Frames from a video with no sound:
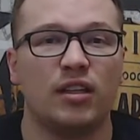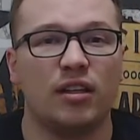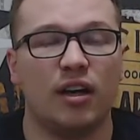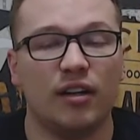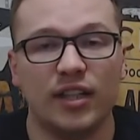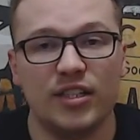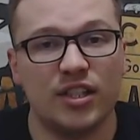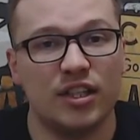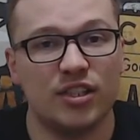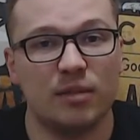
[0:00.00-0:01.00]
Unless
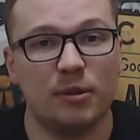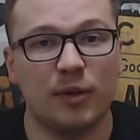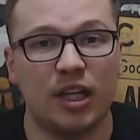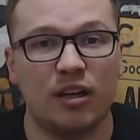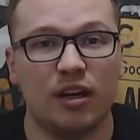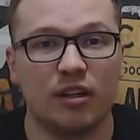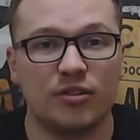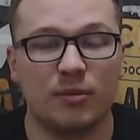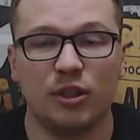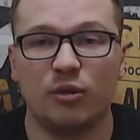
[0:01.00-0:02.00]
it is going to be rated R.
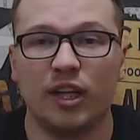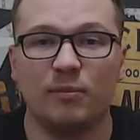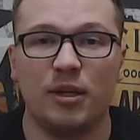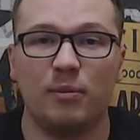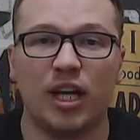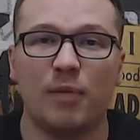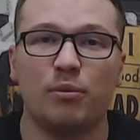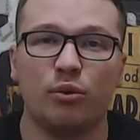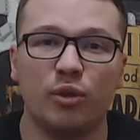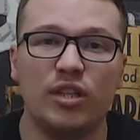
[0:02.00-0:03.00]
Someone correct me, but I'm
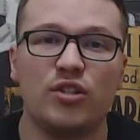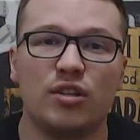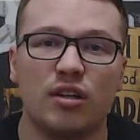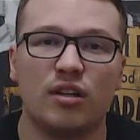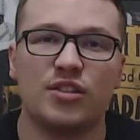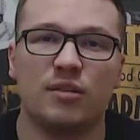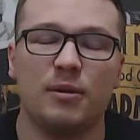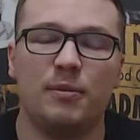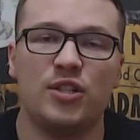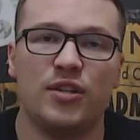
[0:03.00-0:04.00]
pretty sure it's going to
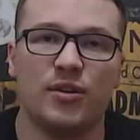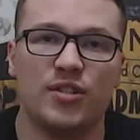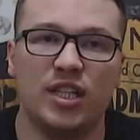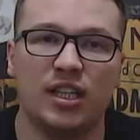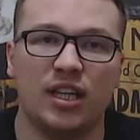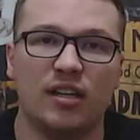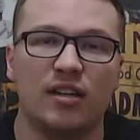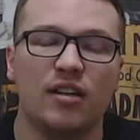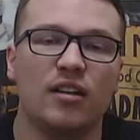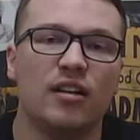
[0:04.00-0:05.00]
be PG-13 again.
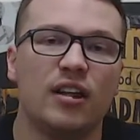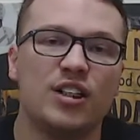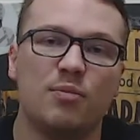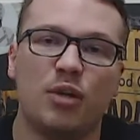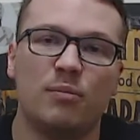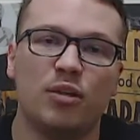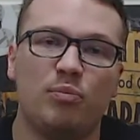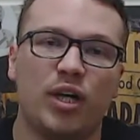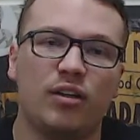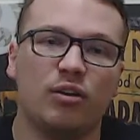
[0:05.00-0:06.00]
That's a bummer,
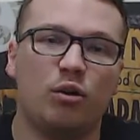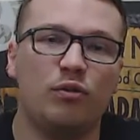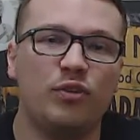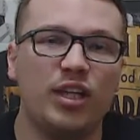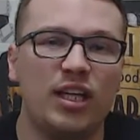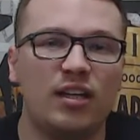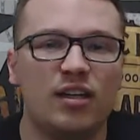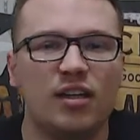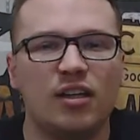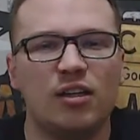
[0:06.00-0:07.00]
but hopefully
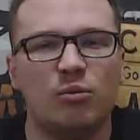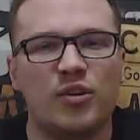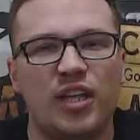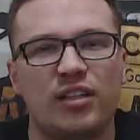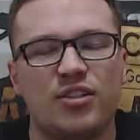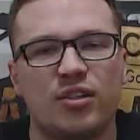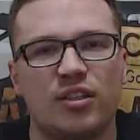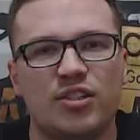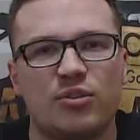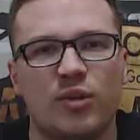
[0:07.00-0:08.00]
with Andy
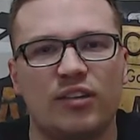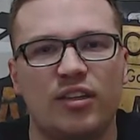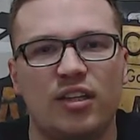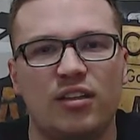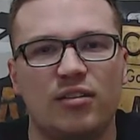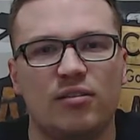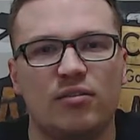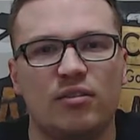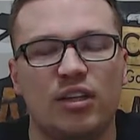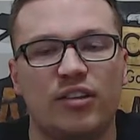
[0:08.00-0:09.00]
Serkis directing
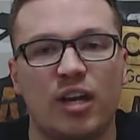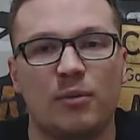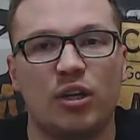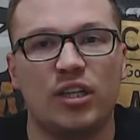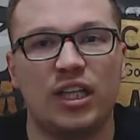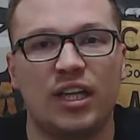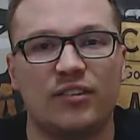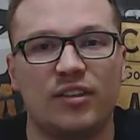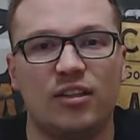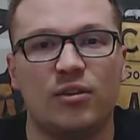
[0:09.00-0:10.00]
and Tom Hardy
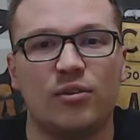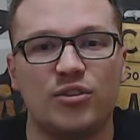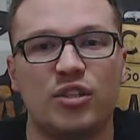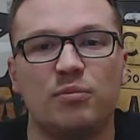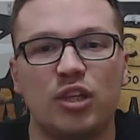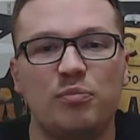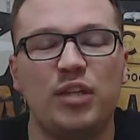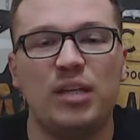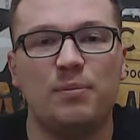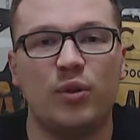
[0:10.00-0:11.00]
acting, there's some good
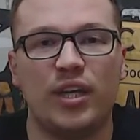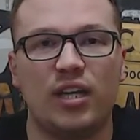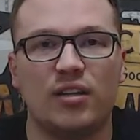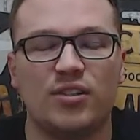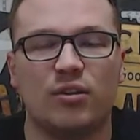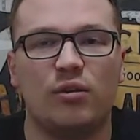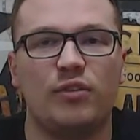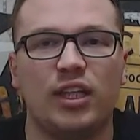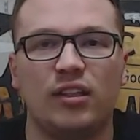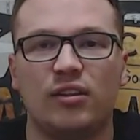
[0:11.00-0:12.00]
people there, so
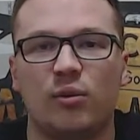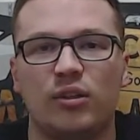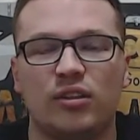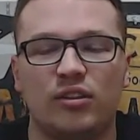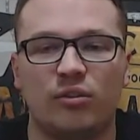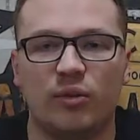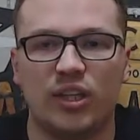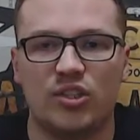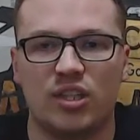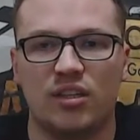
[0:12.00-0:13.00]
hopefully it can go in a good
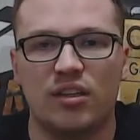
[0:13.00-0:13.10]
direction.